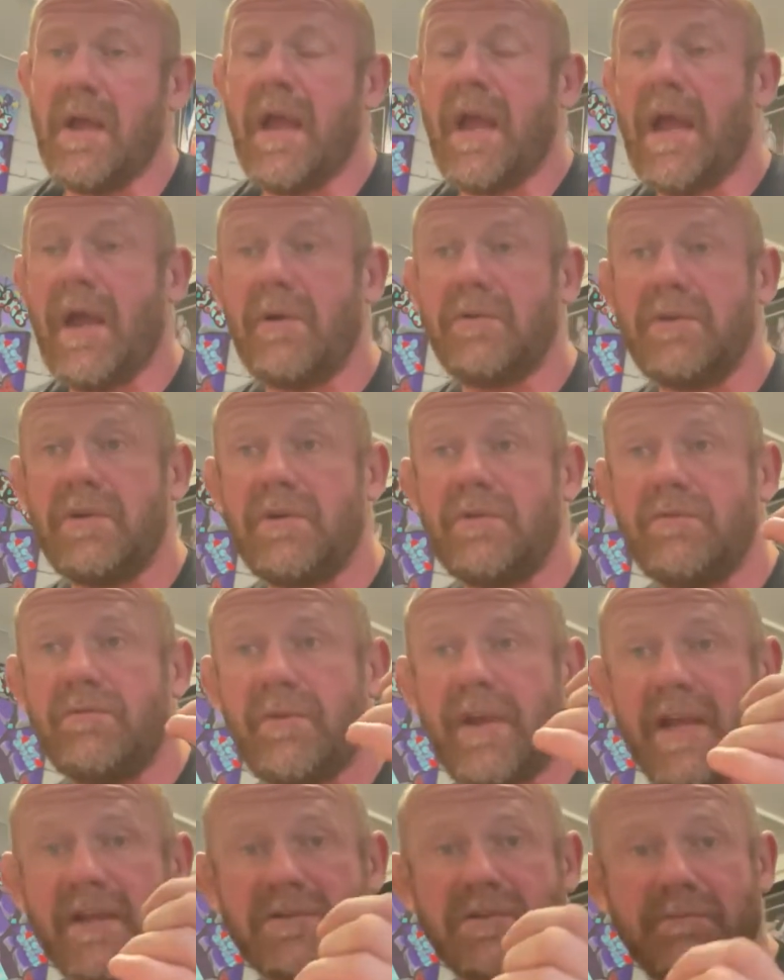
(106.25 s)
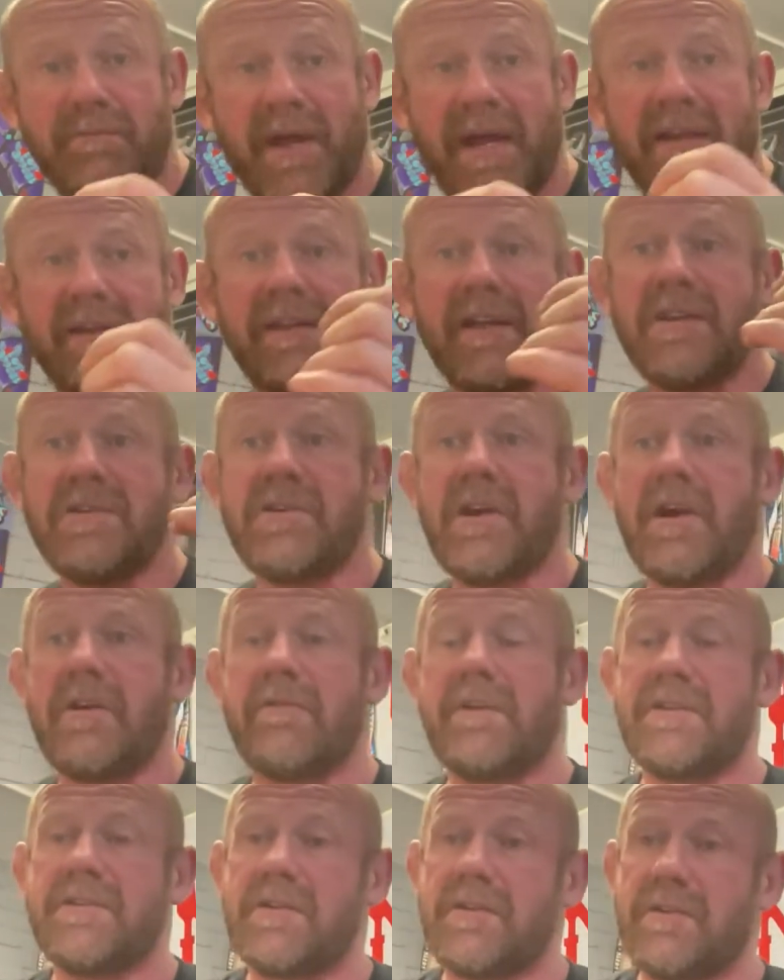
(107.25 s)
How you react to bad days, how you
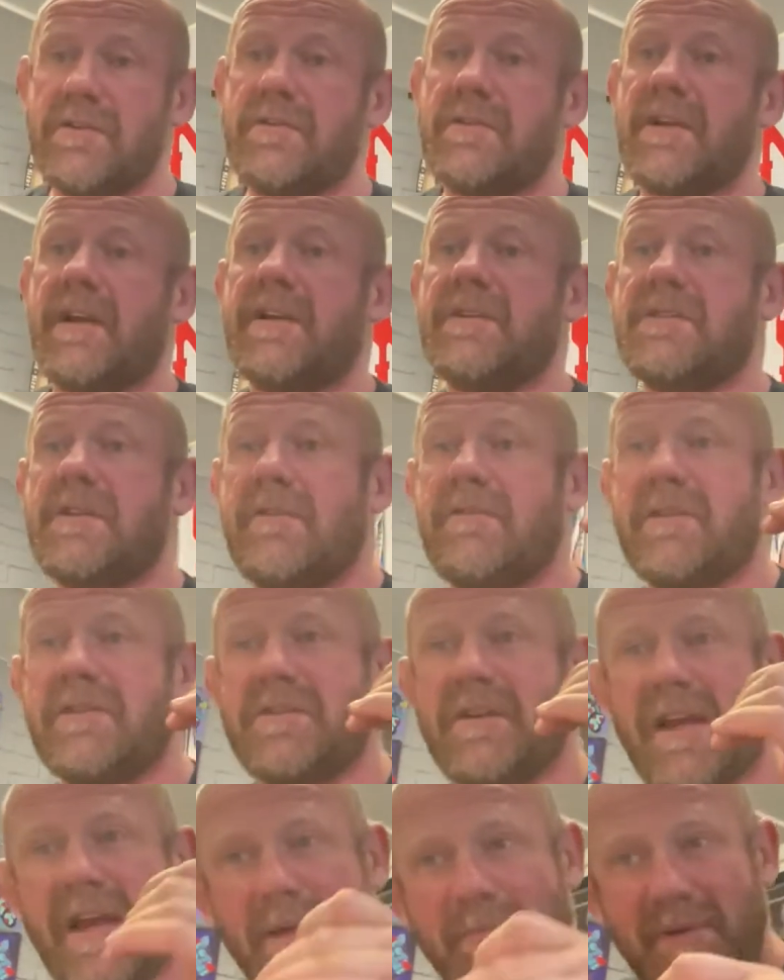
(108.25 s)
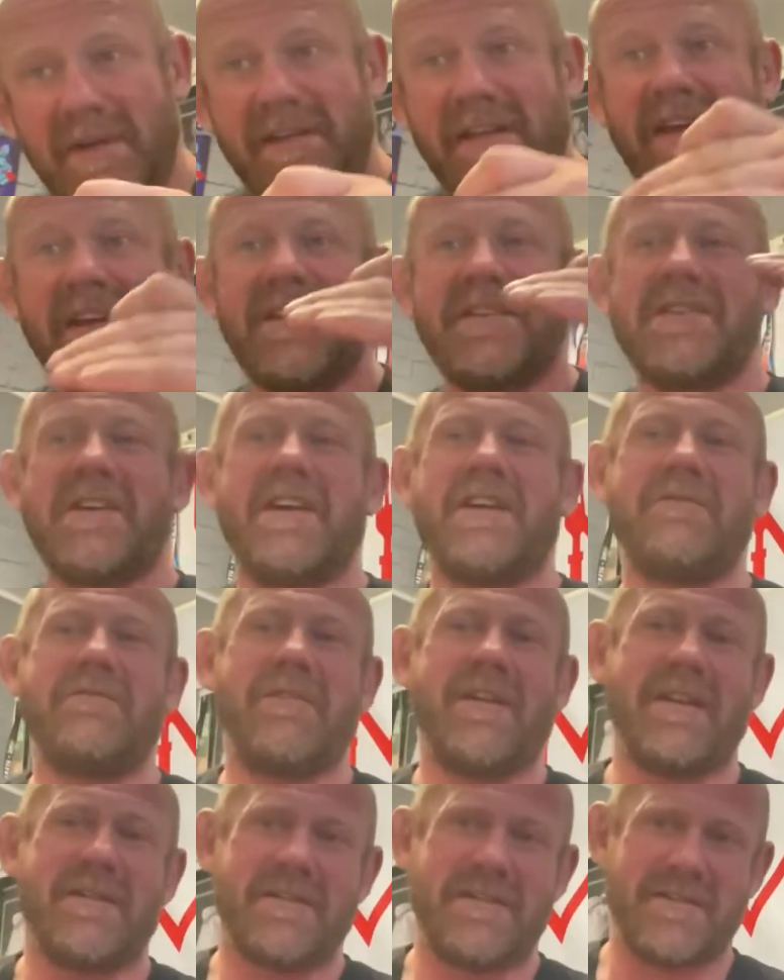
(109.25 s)
react to good days, how you react to happy days, how you
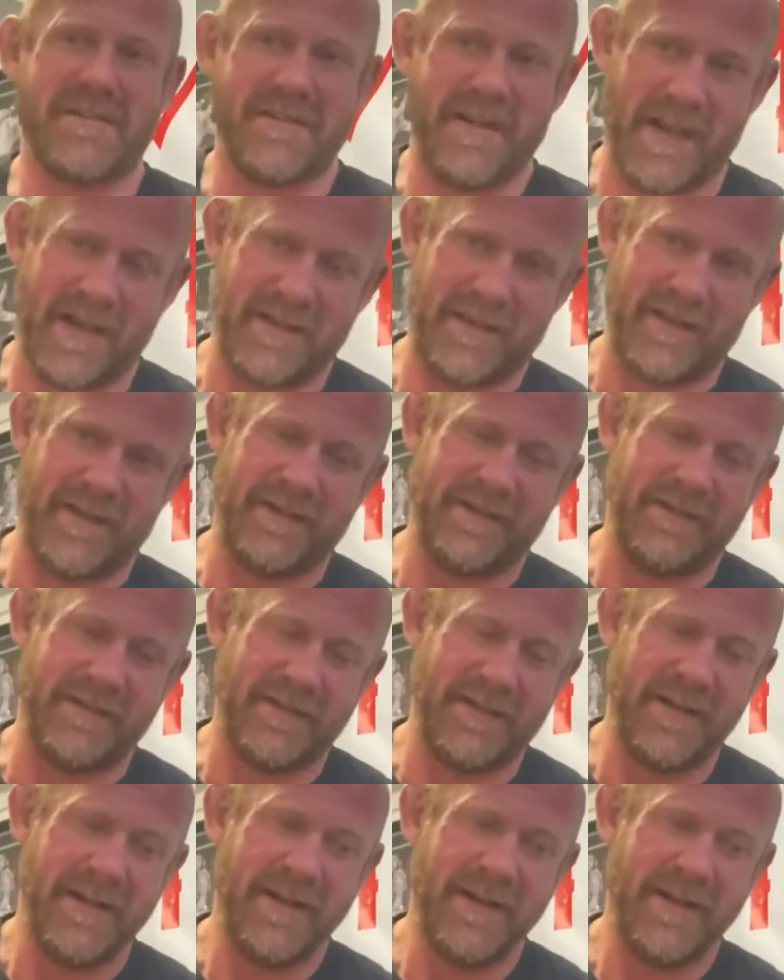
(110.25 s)
react to sad days.